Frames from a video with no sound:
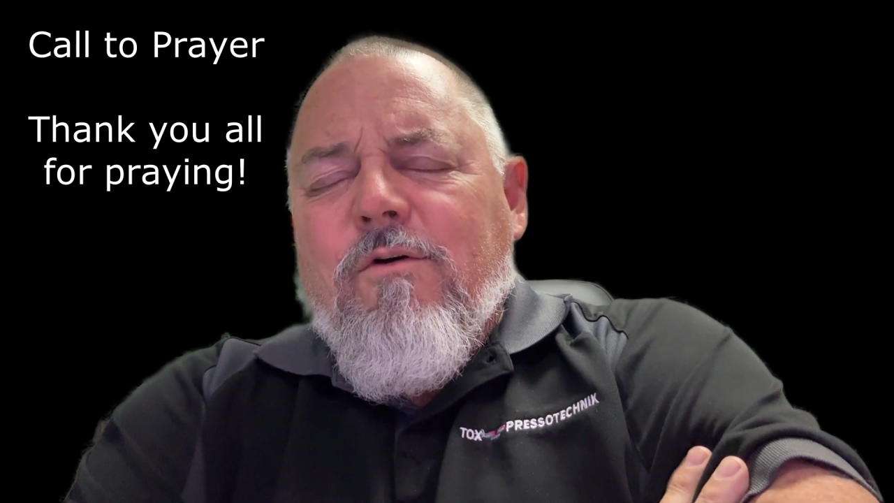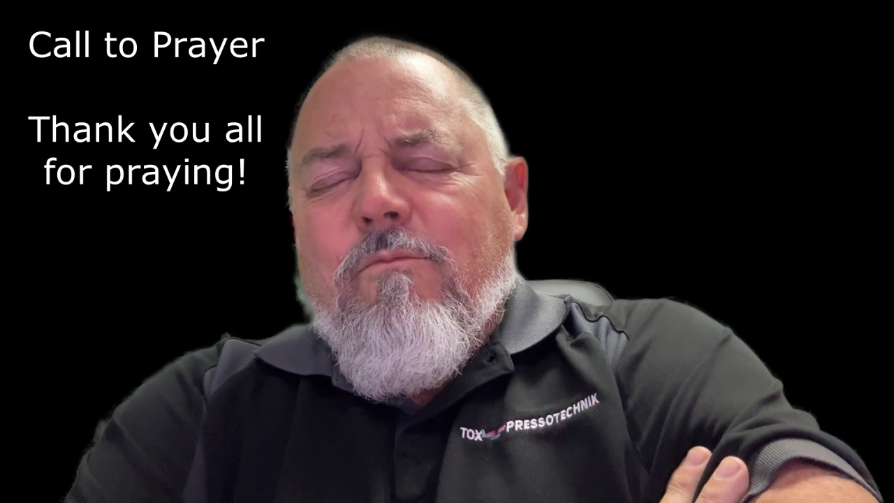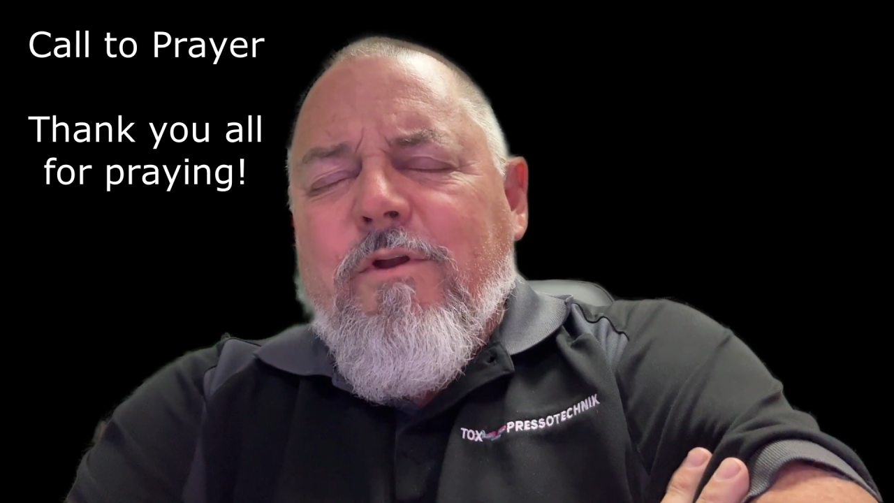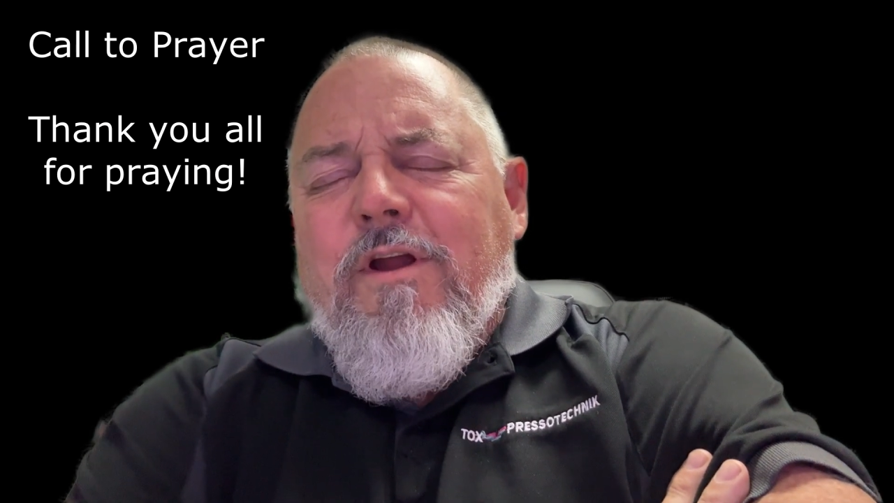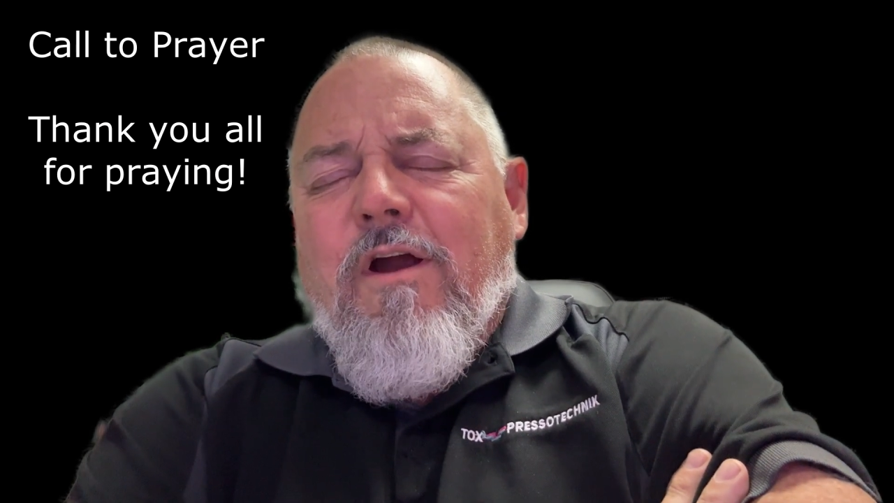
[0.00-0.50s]

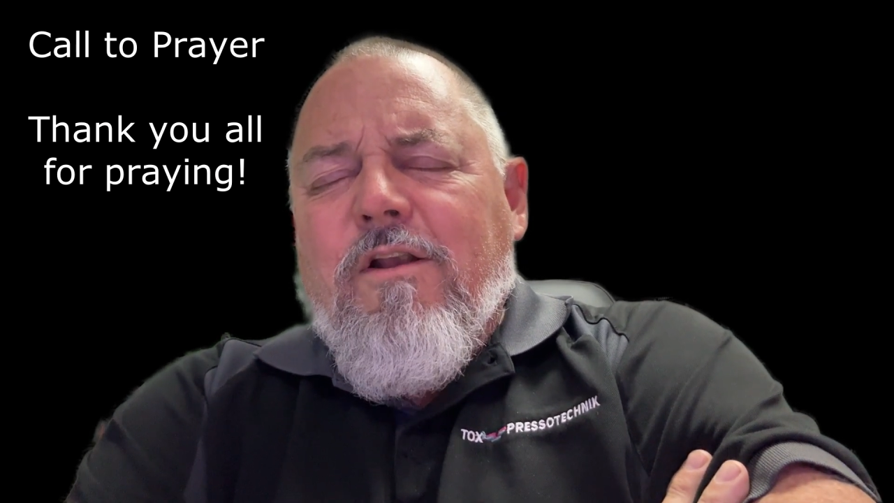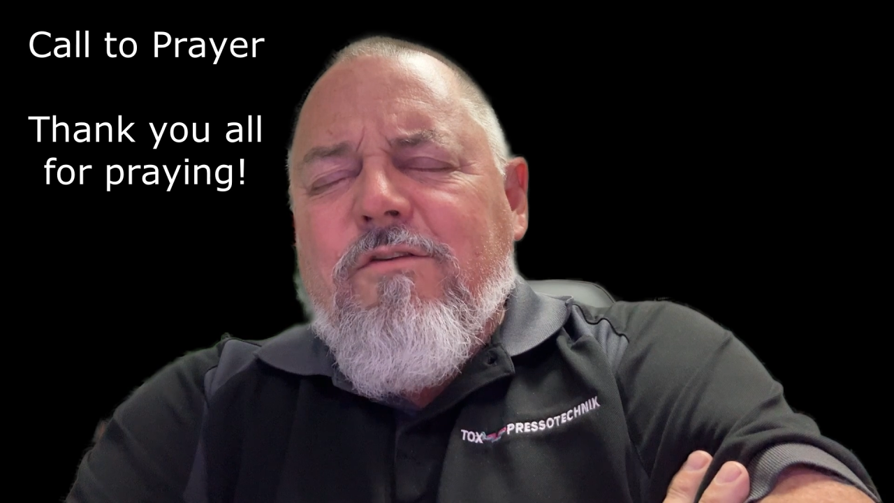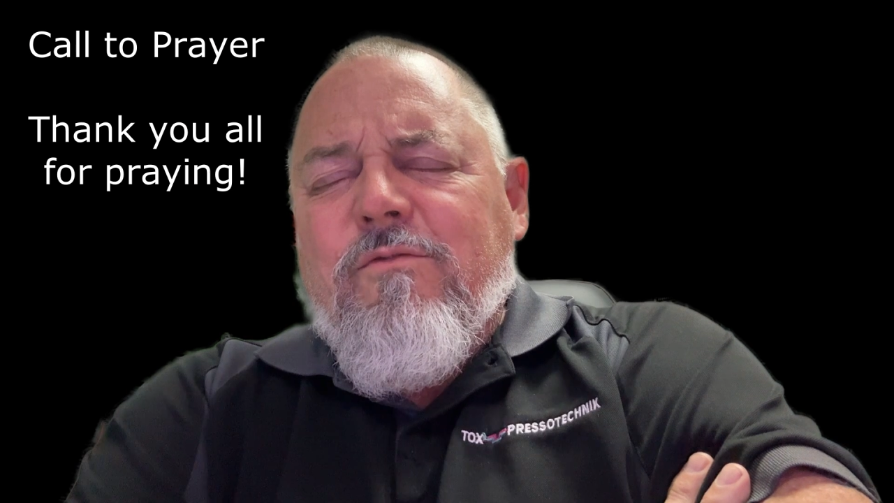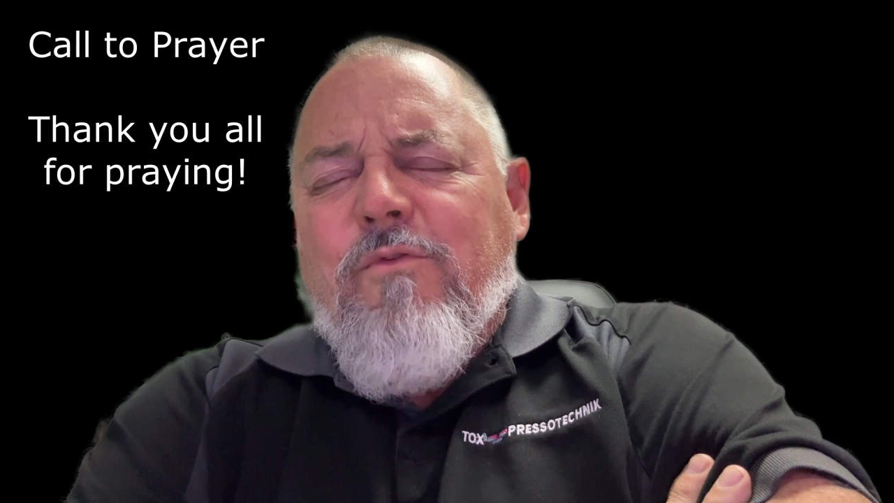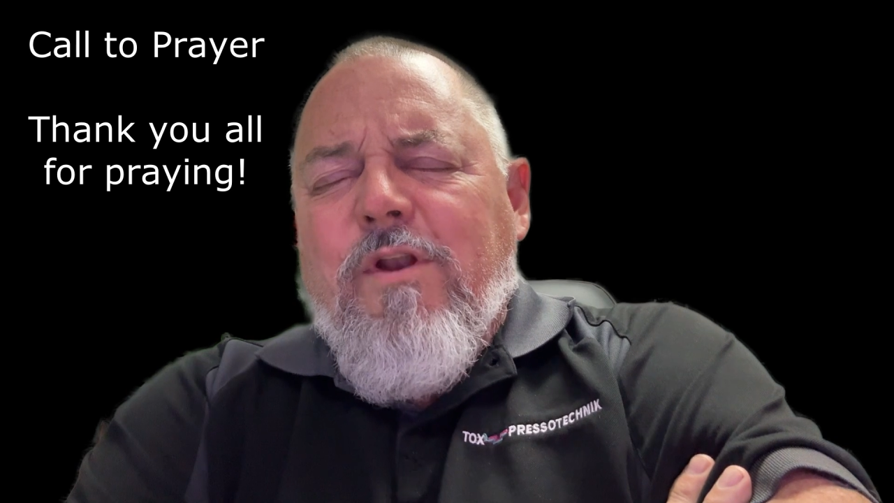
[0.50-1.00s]

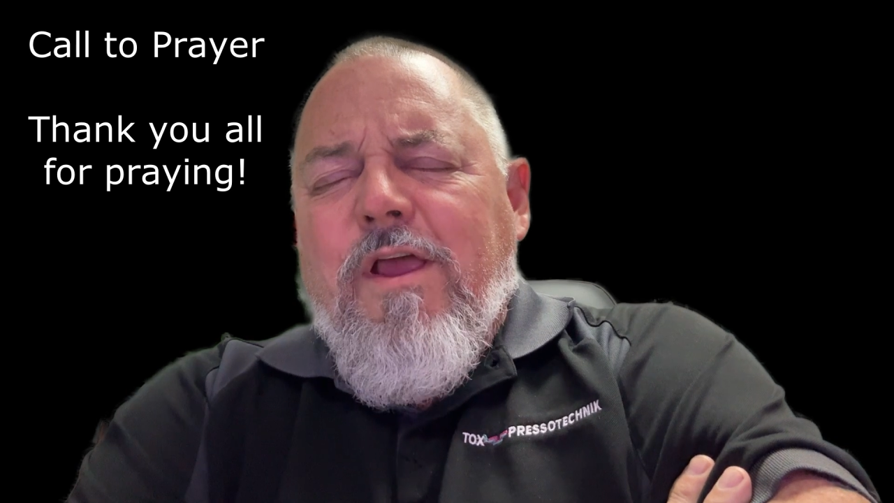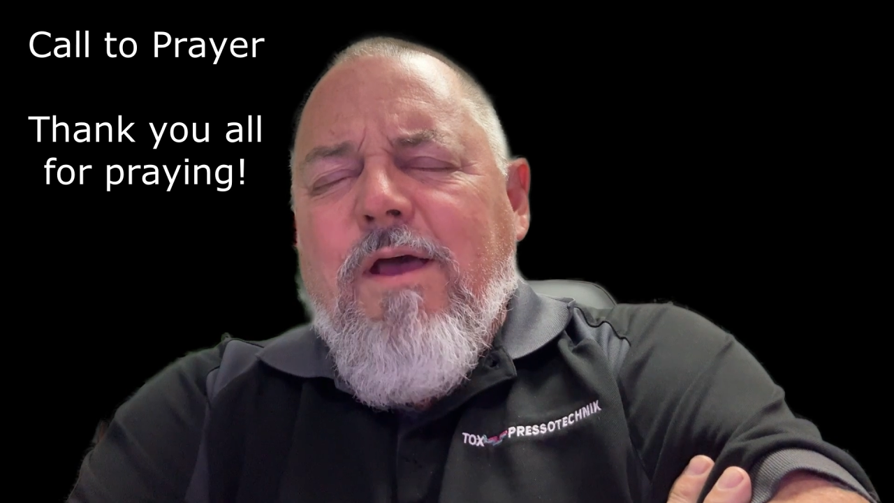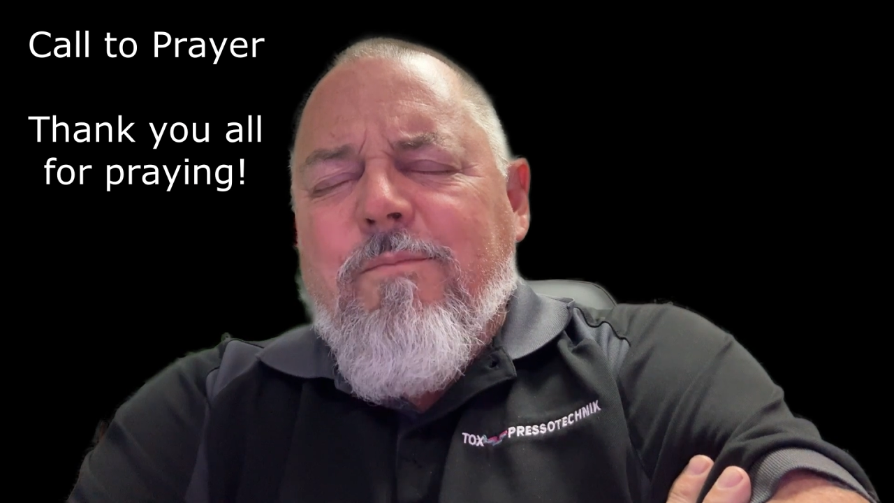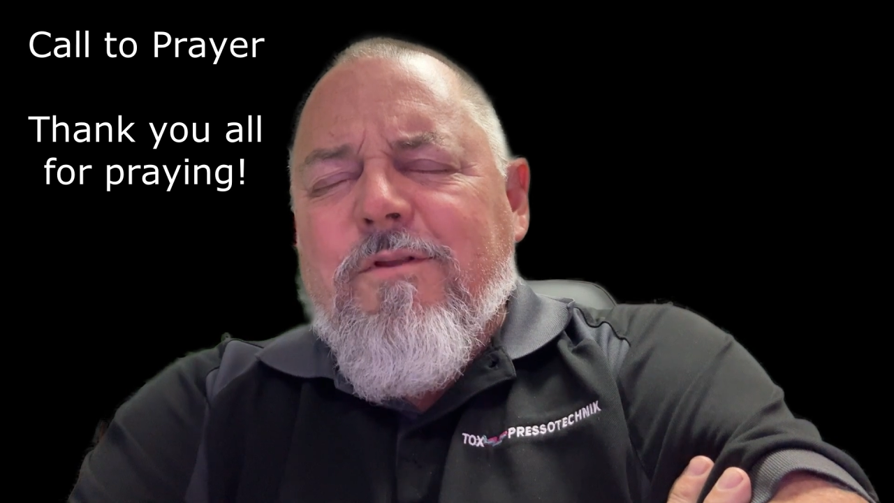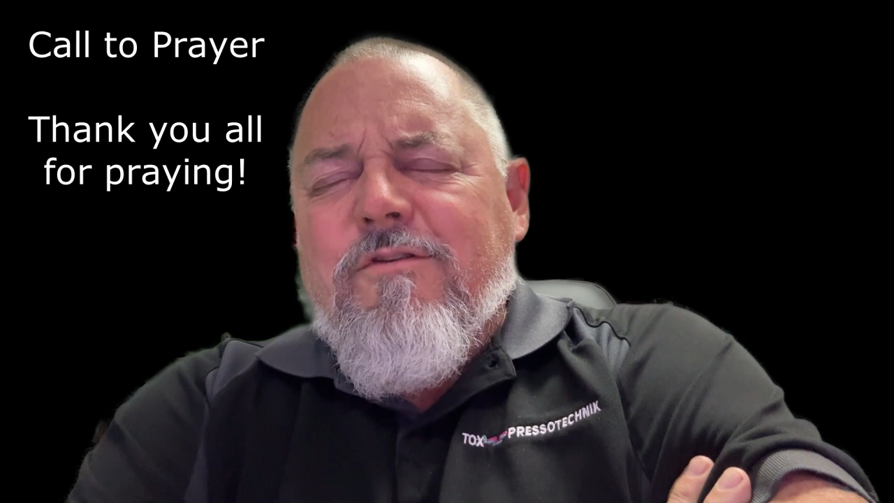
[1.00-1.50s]
regardless of what
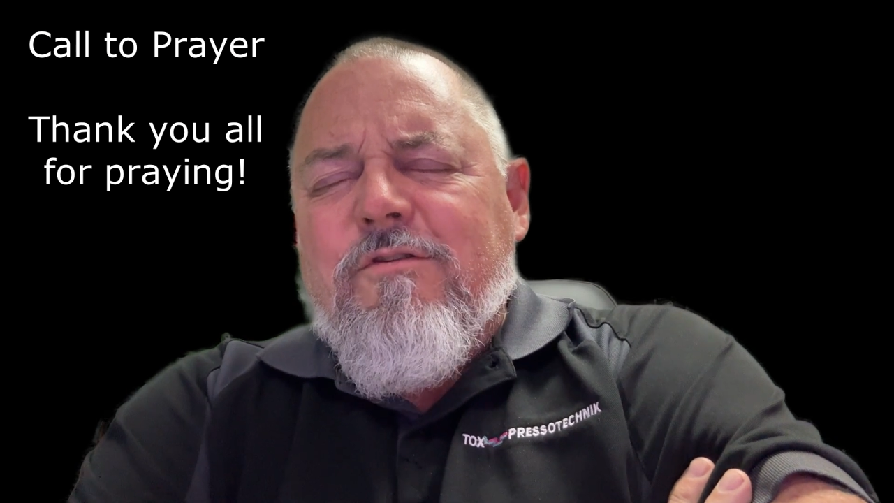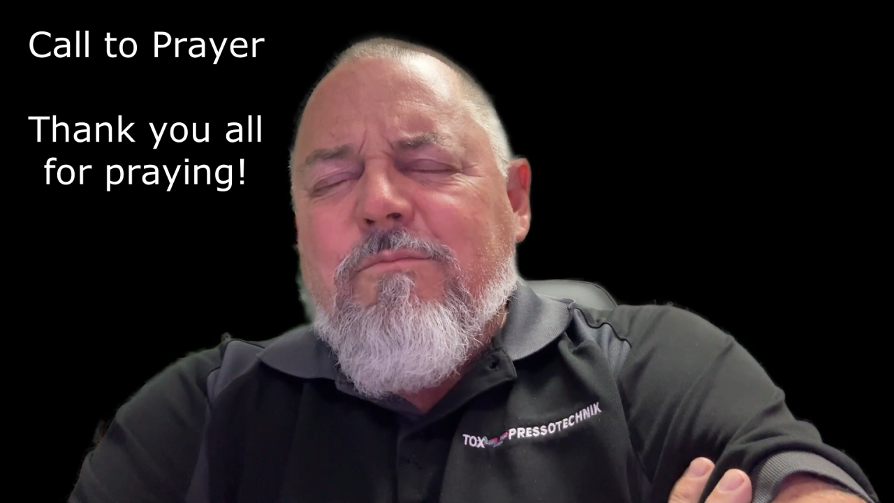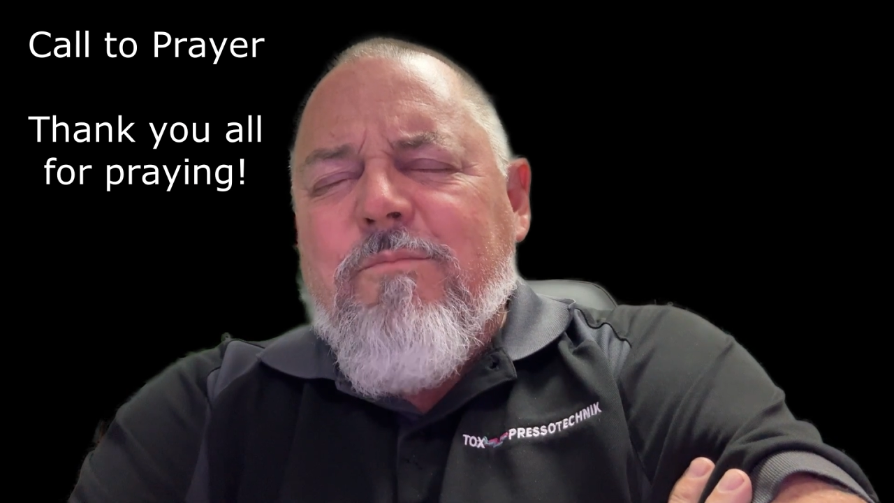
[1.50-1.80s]
happens,